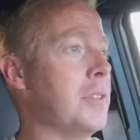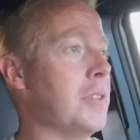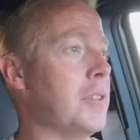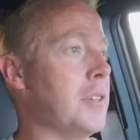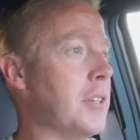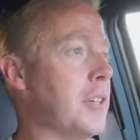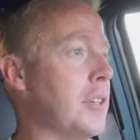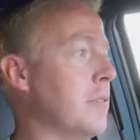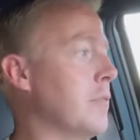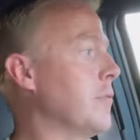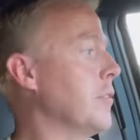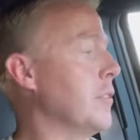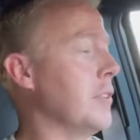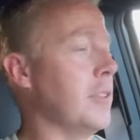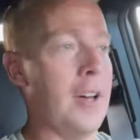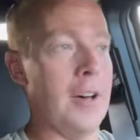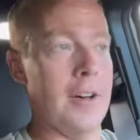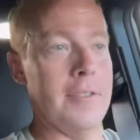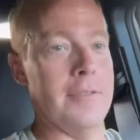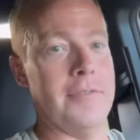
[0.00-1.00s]
looking for
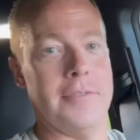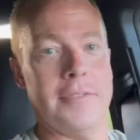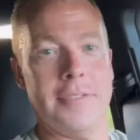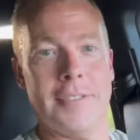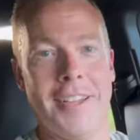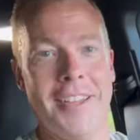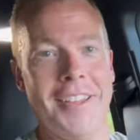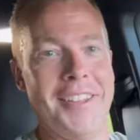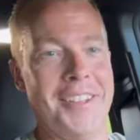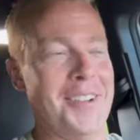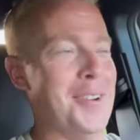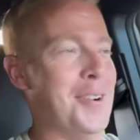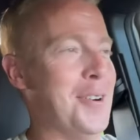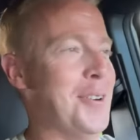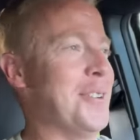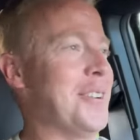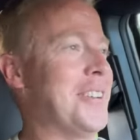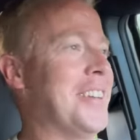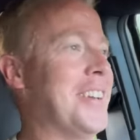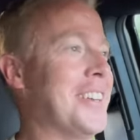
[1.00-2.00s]
love.
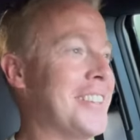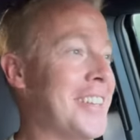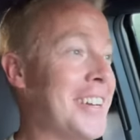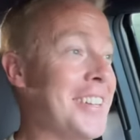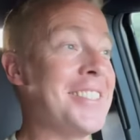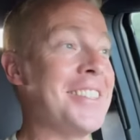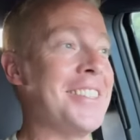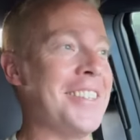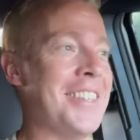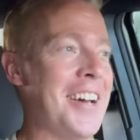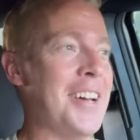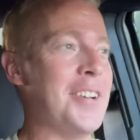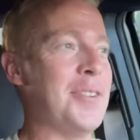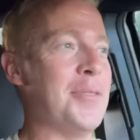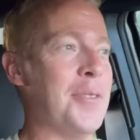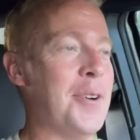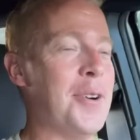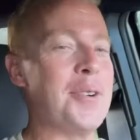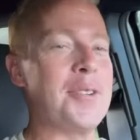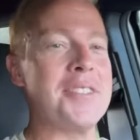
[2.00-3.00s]
Okay, that's a lot
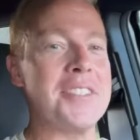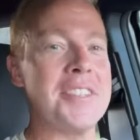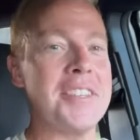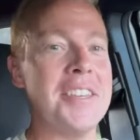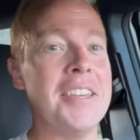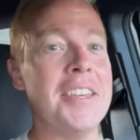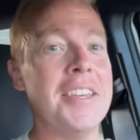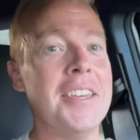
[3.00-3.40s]
of folks.